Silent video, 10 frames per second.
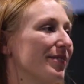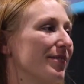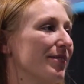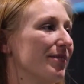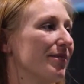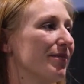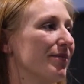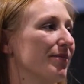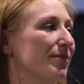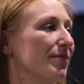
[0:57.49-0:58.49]

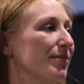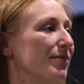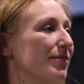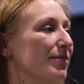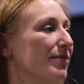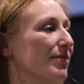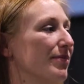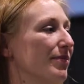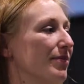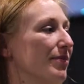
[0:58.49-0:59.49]

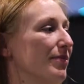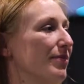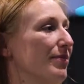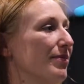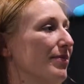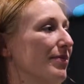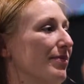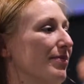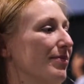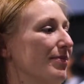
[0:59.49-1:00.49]

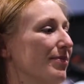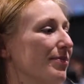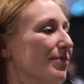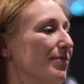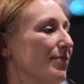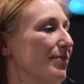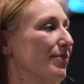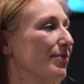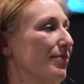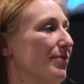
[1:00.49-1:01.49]

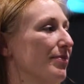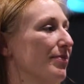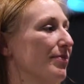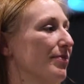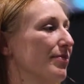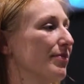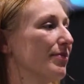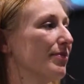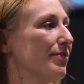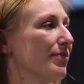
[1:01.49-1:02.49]

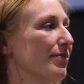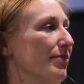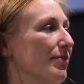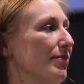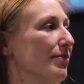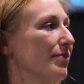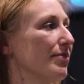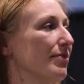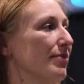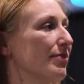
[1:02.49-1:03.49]

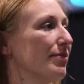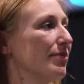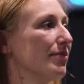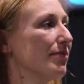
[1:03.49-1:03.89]
The person shown says nothing.